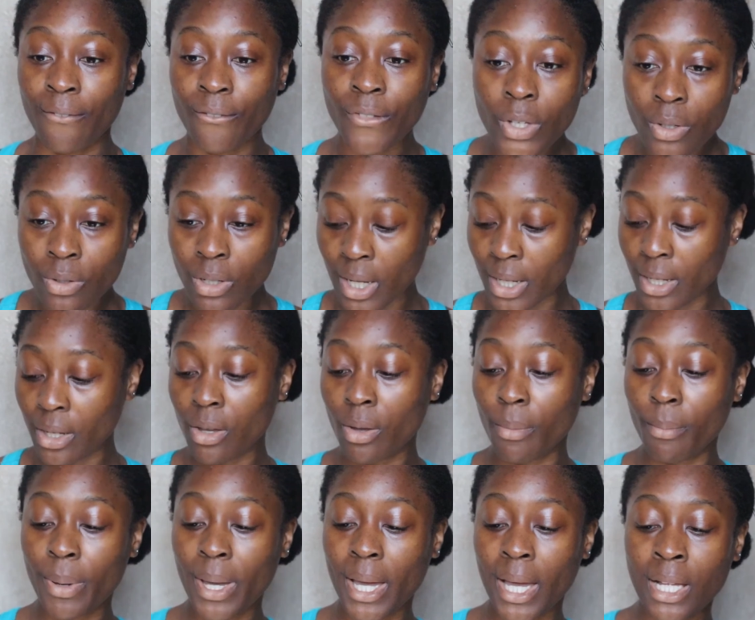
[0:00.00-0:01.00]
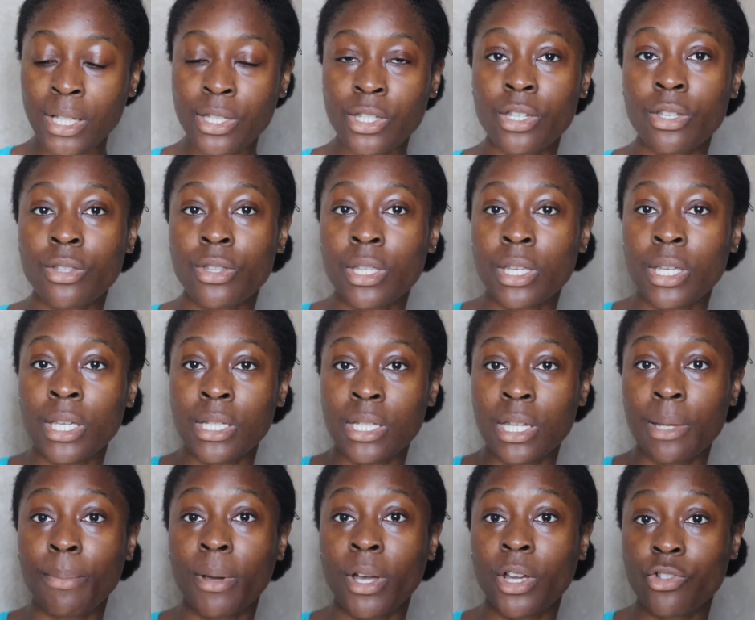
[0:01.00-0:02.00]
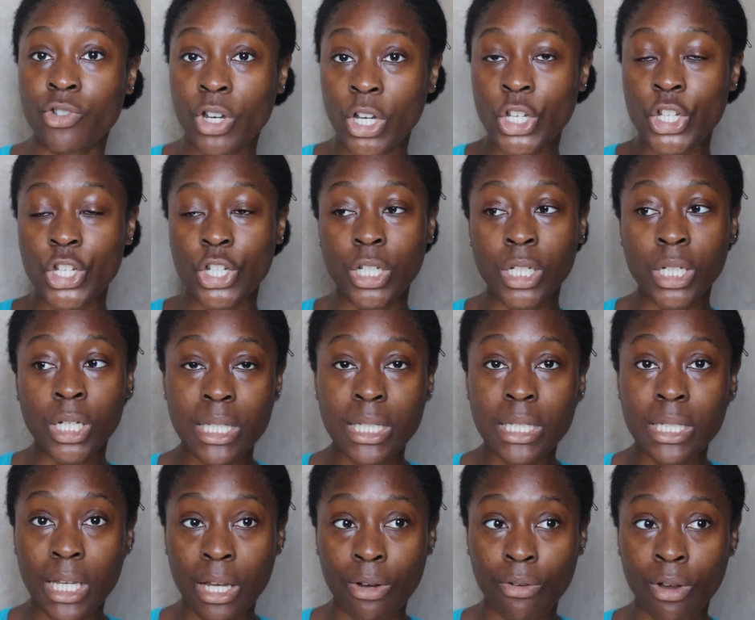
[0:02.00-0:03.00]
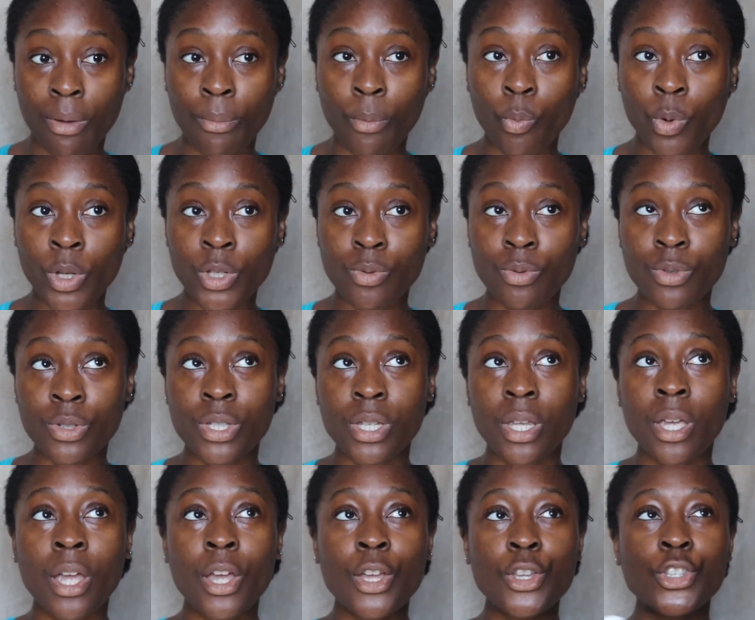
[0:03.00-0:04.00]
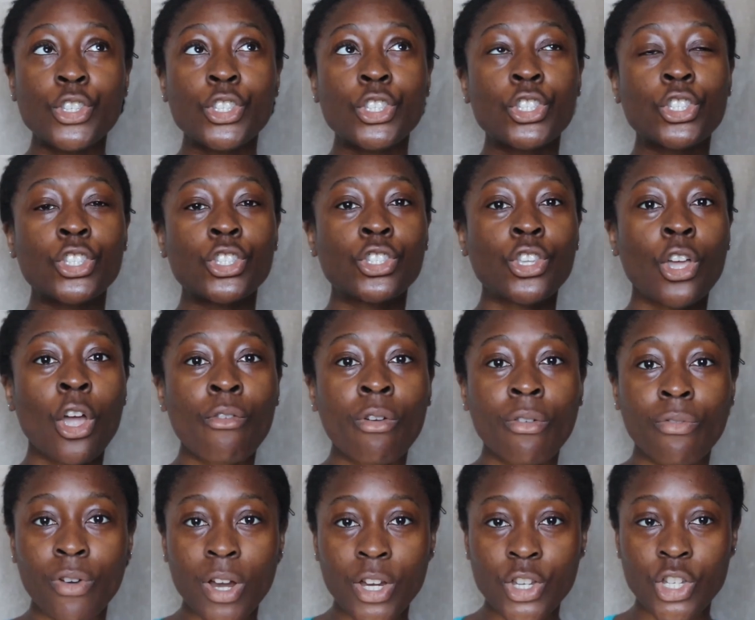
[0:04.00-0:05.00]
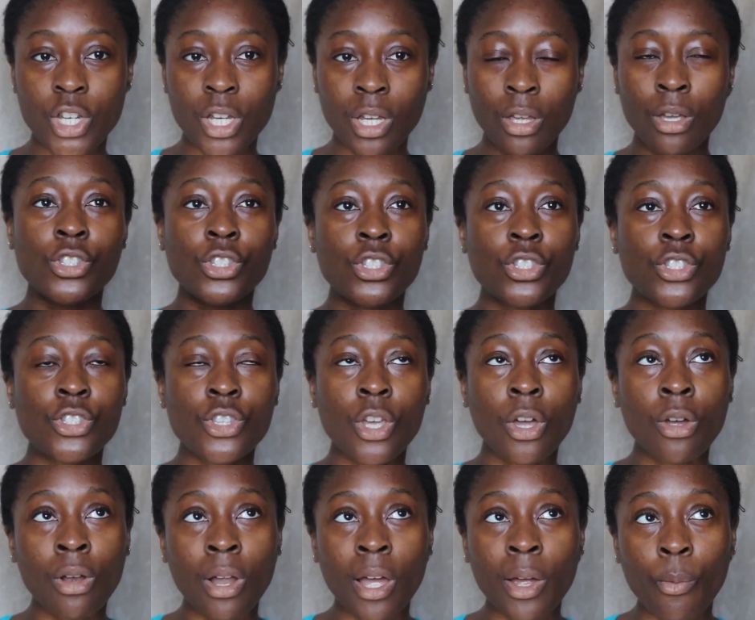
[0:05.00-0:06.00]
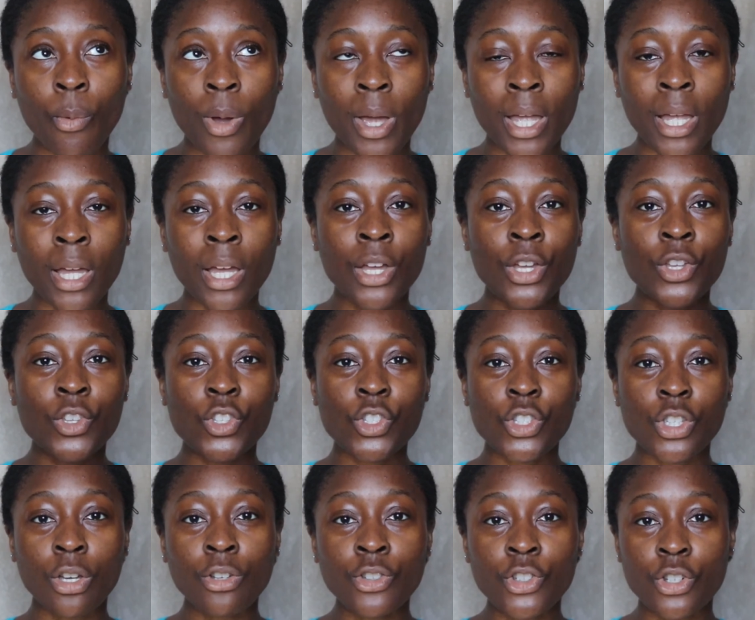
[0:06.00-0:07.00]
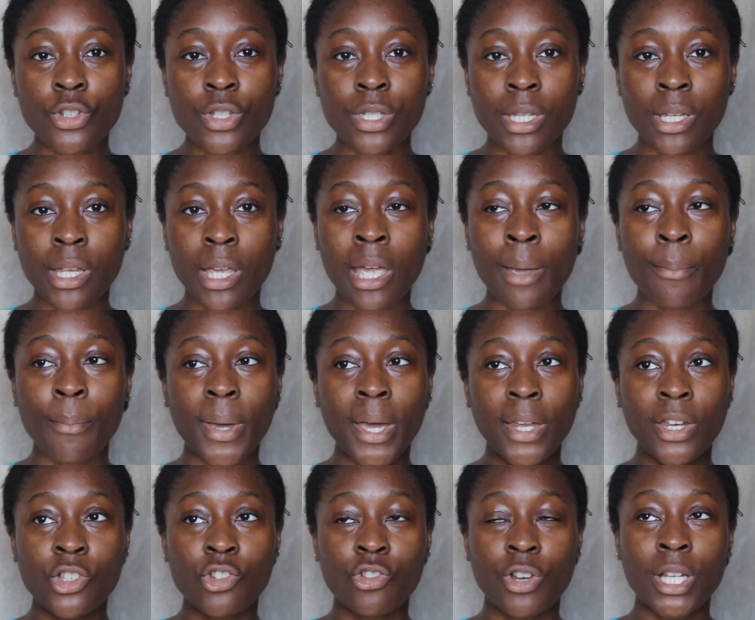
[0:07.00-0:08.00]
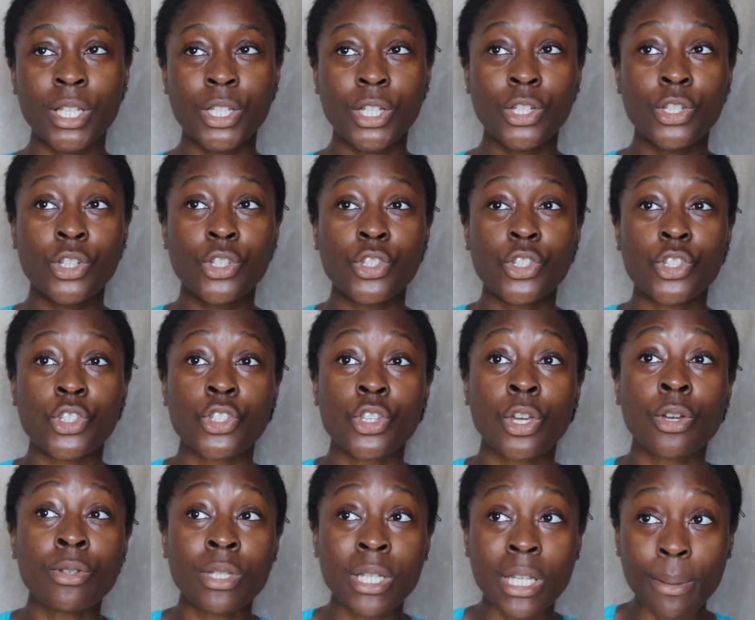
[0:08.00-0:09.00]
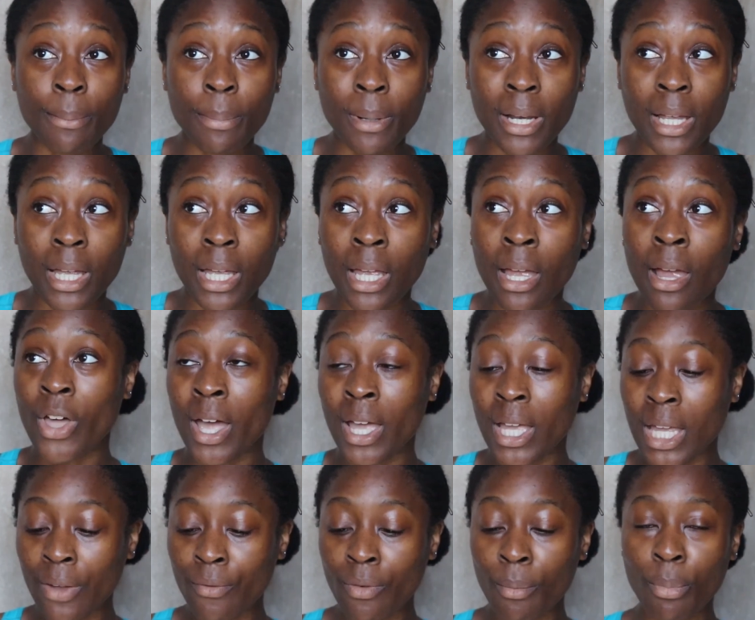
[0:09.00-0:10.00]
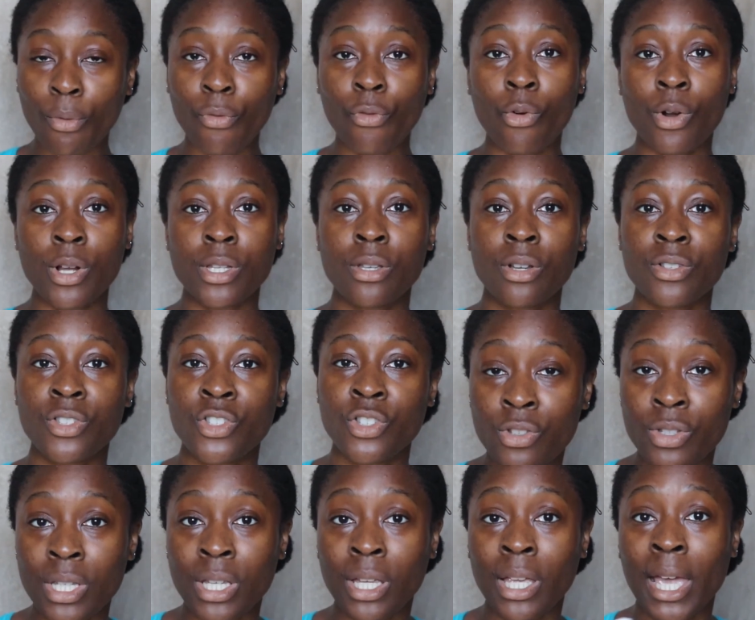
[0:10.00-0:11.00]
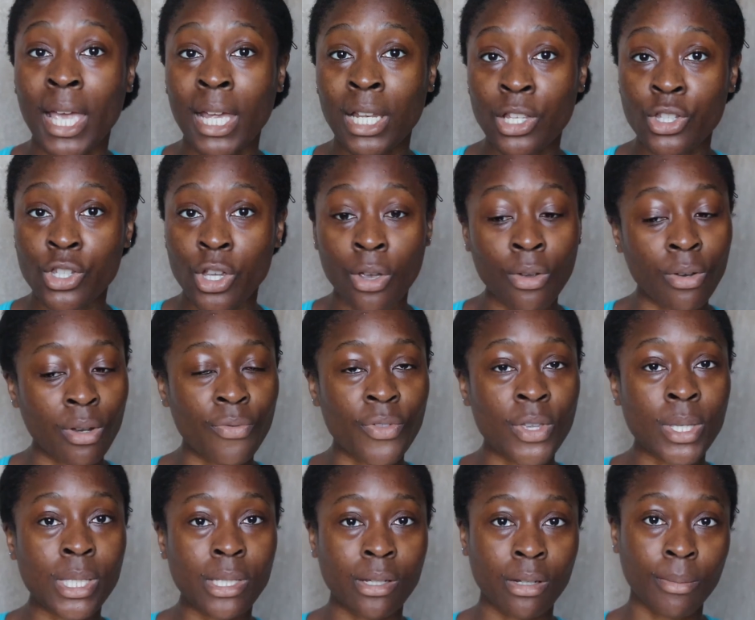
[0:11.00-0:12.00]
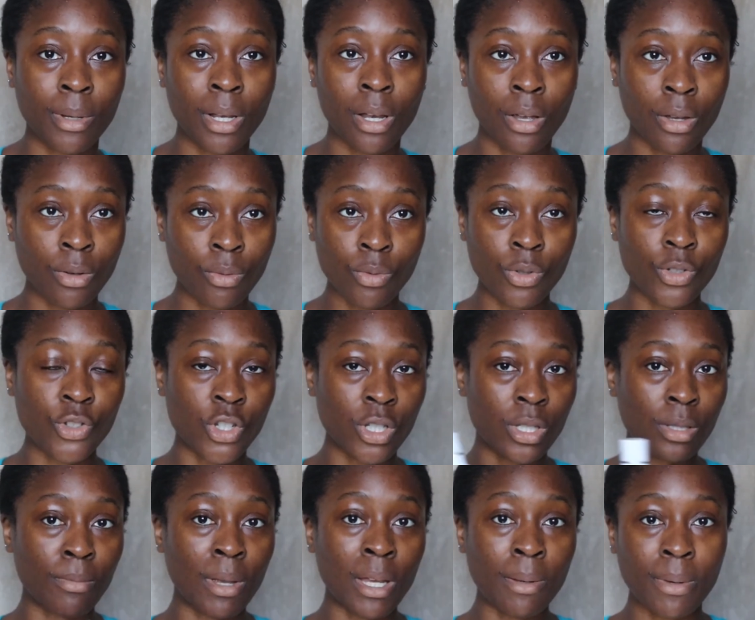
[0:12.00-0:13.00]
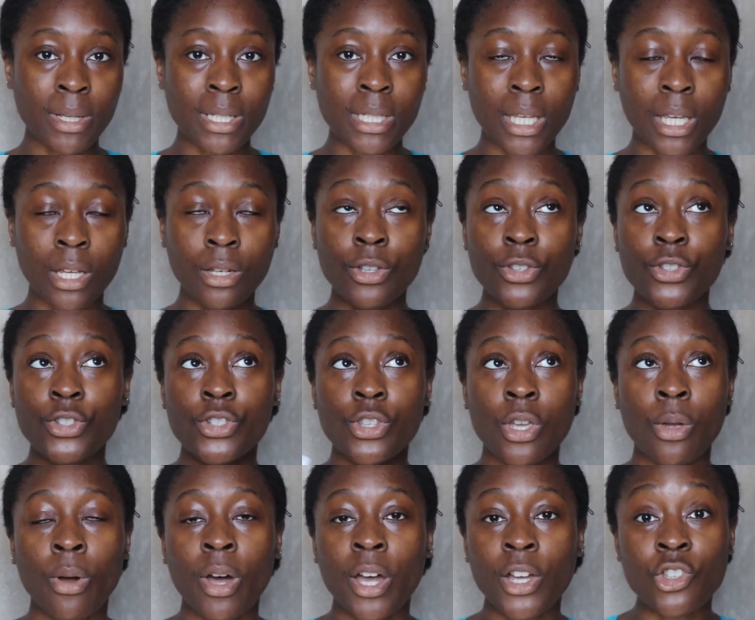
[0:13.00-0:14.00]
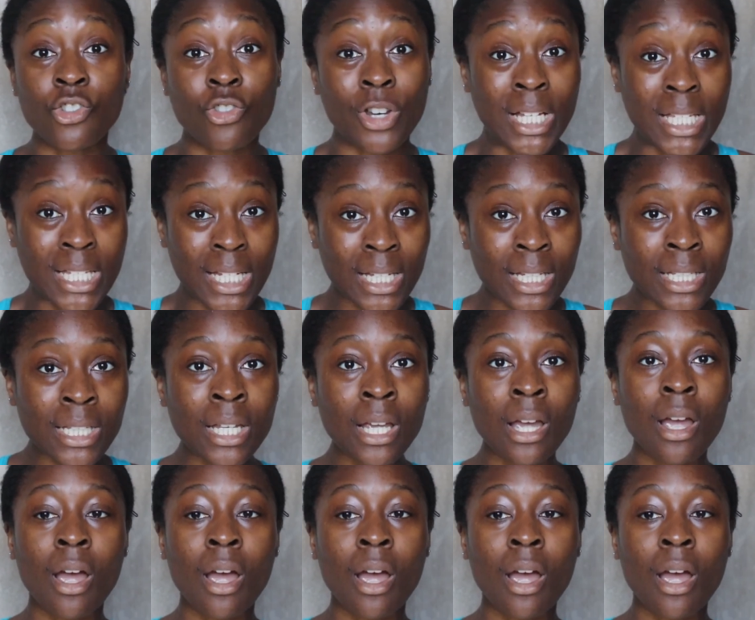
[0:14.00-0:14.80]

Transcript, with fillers: I feel like compared to the deep hydration serum, which was so refreshing, so lightweight, so juicy, it penetrated so deeply that even before I started using any toner, this serum alone just made my skin so hydrated.